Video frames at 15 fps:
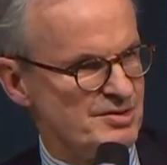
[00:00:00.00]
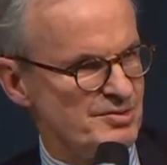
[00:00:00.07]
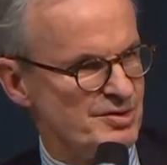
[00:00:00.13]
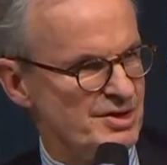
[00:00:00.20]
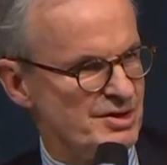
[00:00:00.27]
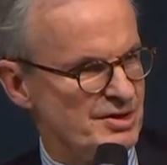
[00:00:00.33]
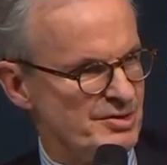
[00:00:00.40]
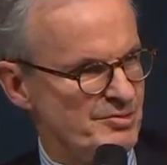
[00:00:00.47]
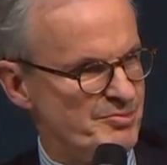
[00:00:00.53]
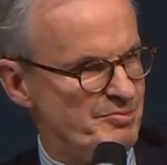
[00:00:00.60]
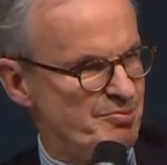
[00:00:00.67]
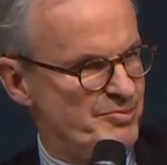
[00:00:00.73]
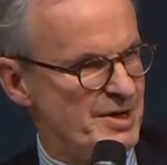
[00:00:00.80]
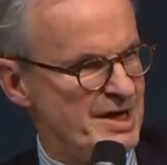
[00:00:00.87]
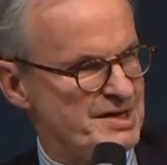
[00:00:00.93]
We are
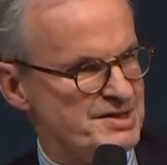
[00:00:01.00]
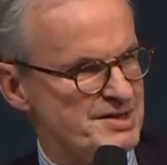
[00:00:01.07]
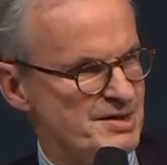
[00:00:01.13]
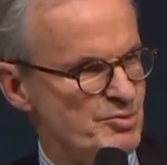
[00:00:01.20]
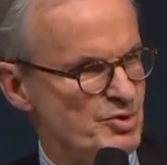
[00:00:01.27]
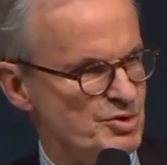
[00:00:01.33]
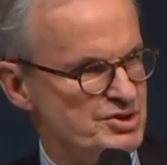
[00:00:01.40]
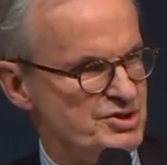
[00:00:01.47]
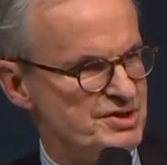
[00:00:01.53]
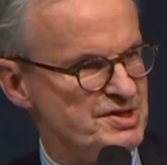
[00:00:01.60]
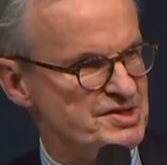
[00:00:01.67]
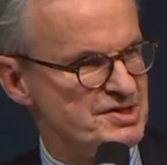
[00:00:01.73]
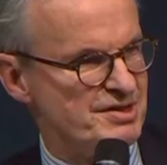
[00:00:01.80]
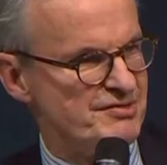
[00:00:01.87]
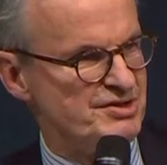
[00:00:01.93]
planting more
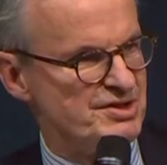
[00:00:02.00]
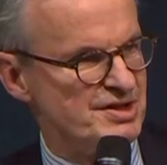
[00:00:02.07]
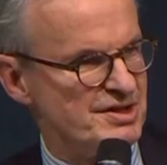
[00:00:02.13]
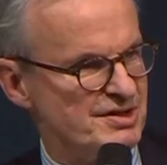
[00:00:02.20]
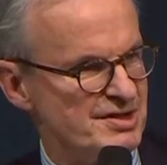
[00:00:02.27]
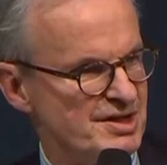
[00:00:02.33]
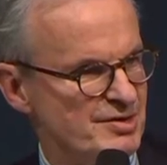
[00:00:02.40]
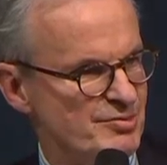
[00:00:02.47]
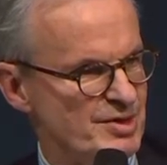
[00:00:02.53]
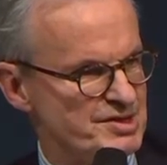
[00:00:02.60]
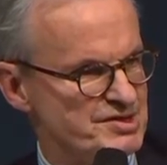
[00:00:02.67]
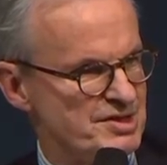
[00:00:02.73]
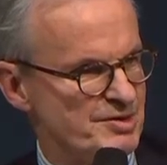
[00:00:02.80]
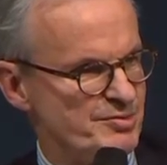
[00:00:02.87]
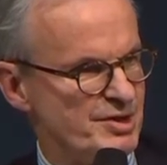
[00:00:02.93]
trees every year than the
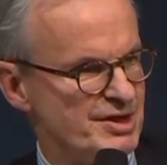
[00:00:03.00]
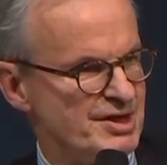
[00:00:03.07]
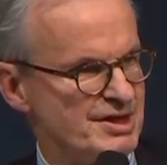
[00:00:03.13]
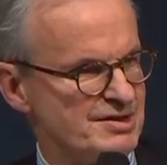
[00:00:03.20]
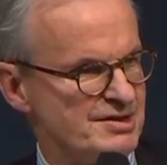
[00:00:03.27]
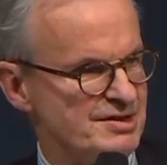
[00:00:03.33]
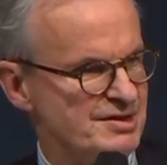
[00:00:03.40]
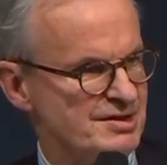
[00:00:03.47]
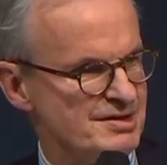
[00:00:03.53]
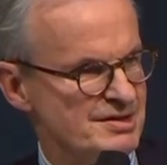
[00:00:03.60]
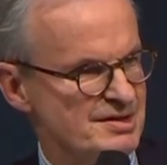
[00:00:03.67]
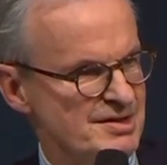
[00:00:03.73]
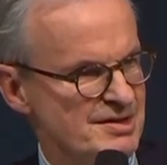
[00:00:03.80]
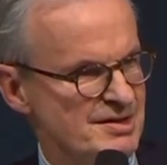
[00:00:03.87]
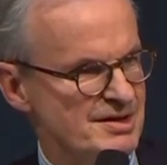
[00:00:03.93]
ones that we are cutting.
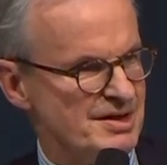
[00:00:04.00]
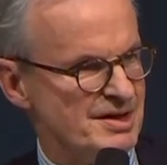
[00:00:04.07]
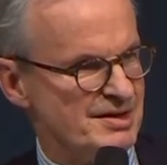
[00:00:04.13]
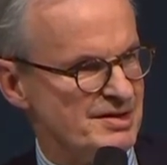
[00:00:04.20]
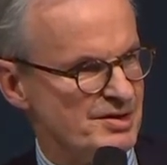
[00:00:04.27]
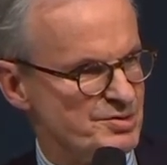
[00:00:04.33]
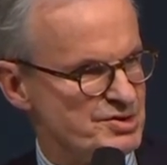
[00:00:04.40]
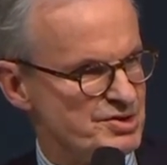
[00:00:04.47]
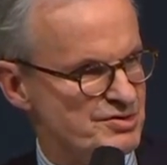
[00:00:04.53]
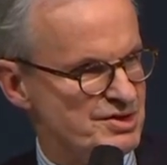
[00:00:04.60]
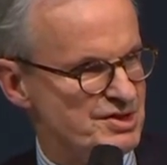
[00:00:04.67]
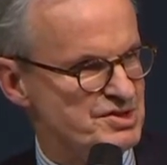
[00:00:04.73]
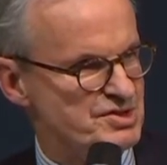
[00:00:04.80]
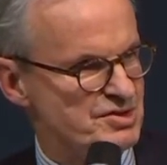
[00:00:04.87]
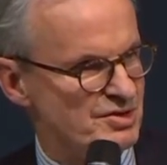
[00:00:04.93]
And those
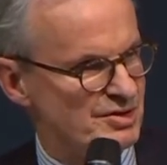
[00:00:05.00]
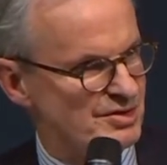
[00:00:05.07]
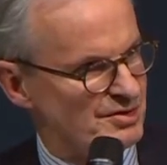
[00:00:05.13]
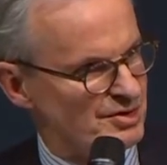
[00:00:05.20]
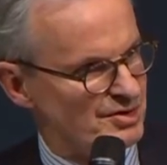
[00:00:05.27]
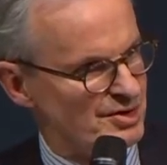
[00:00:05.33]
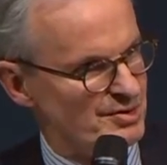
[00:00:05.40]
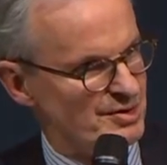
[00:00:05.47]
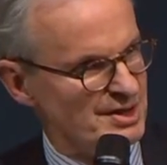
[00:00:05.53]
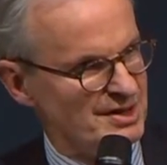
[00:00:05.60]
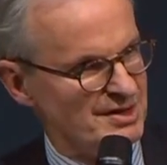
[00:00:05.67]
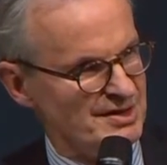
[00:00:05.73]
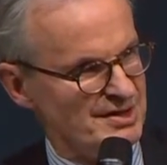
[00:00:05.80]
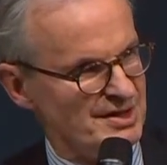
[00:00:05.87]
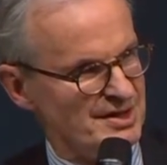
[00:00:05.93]
trees are
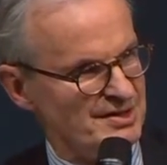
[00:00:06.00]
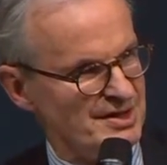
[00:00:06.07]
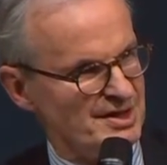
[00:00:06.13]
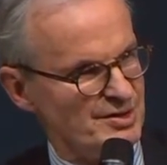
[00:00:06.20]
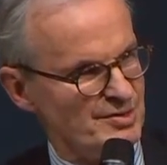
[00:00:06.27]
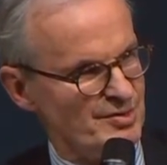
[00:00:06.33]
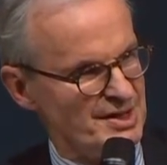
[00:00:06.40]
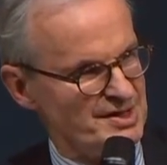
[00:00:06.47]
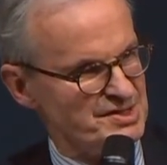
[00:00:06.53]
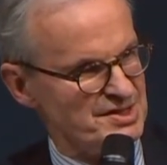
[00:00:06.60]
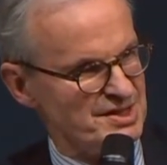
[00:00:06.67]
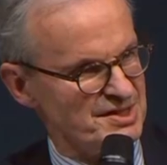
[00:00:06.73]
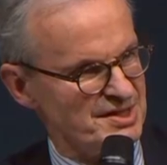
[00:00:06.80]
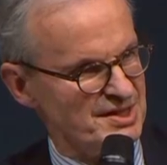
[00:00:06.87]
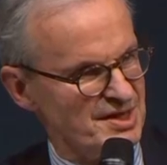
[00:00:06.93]
growing, and they are the ones
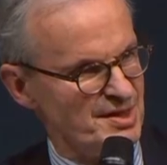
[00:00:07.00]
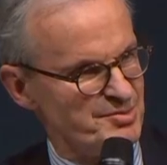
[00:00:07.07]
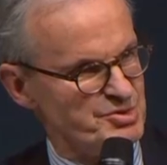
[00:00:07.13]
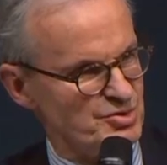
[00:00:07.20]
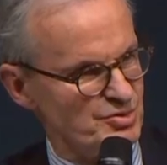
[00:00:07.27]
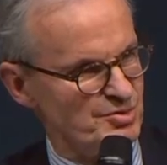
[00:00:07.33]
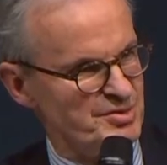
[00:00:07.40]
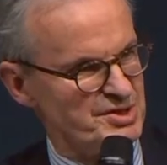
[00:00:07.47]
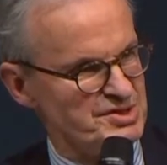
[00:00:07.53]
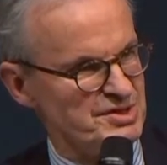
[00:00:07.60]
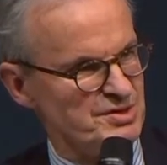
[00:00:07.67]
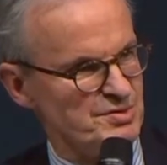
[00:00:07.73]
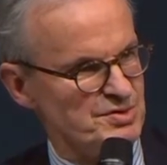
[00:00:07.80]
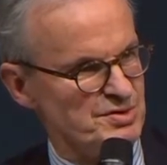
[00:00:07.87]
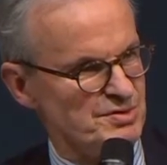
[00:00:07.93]
that then are absorbing
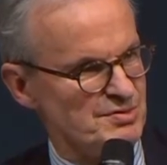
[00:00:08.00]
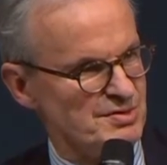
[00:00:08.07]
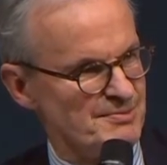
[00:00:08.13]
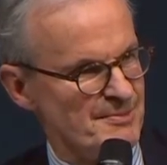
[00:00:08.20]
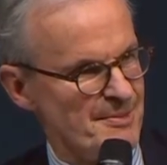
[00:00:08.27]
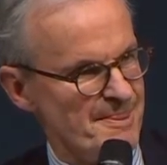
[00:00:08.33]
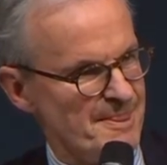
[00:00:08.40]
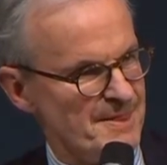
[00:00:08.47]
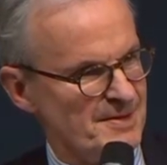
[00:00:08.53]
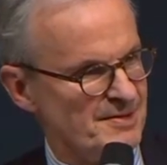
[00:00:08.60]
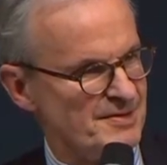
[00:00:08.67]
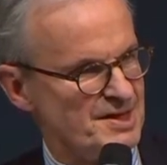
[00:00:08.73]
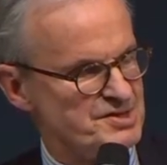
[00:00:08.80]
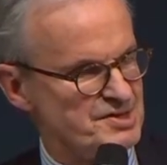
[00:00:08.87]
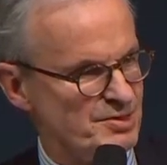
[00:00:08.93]
CO2.
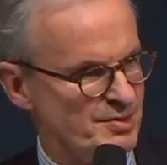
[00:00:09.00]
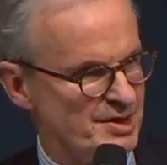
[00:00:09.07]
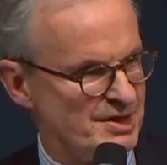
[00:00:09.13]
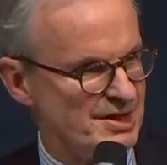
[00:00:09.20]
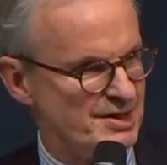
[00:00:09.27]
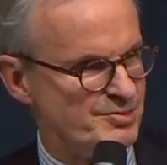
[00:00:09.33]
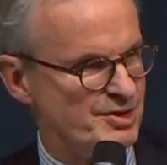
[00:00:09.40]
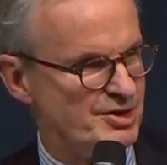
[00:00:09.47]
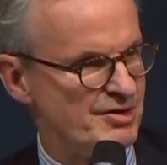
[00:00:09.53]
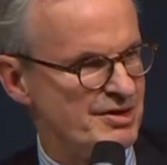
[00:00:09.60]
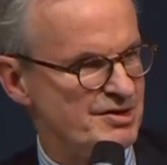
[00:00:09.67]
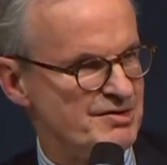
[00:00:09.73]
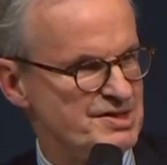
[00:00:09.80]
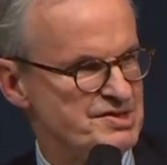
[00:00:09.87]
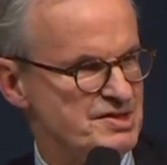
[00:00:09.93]
That's the way that we are
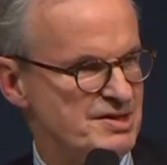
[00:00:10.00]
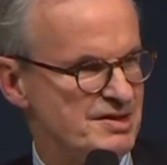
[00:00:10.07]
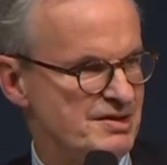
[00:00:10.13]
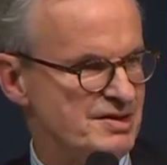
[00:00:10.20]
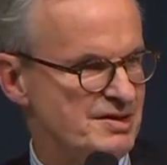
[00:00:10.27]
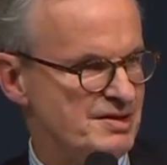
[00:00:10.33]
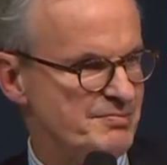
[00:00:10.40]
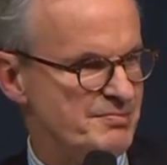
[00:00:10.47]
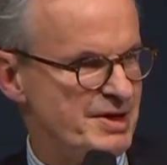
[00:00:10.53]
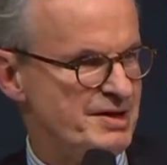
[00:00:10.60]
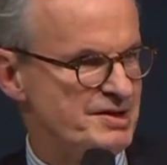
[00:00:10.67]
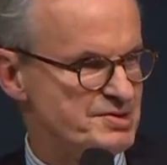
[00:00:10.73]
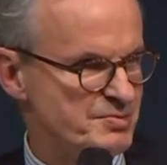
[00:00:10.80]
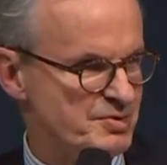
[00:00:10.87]
addressing the Paris